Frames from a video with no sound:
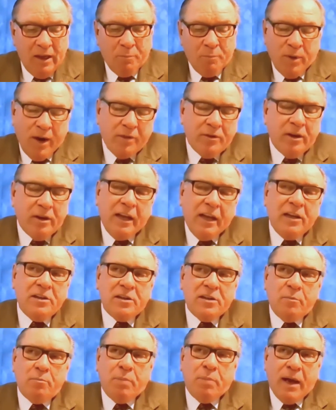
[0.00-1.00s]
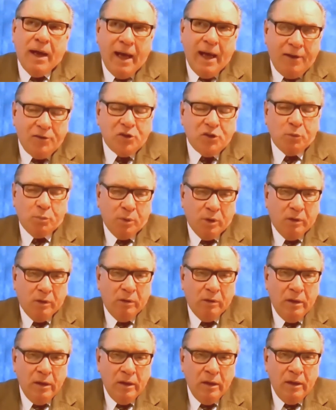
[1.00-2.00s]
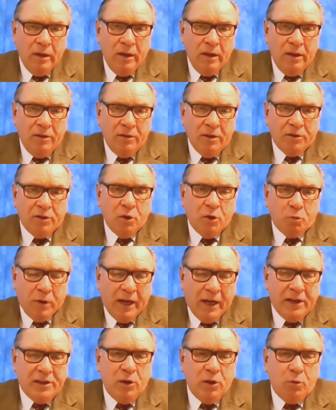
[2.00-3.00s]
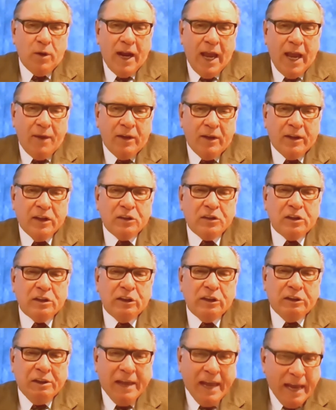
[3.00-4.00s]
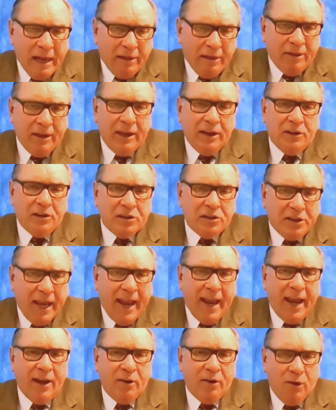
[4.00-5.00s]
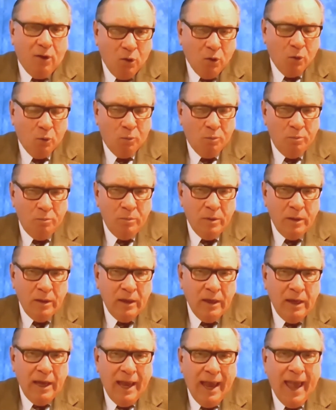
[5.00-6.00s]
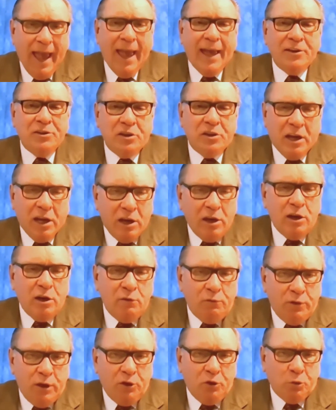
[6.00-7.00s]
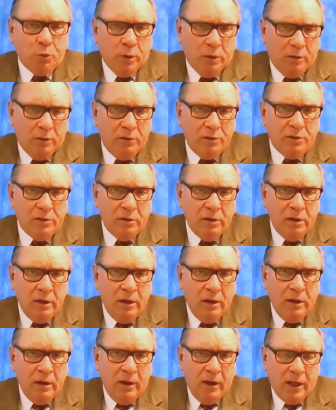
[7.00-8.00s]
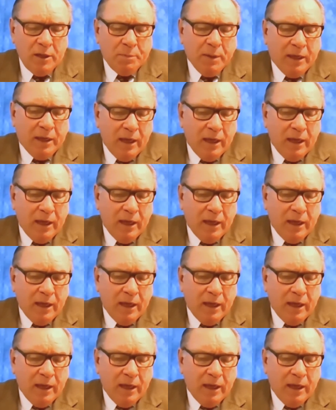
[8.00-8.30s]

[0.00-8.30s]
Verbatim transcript: And brethren, is it possible that the reason we're having this lengthy stay at home as individuals is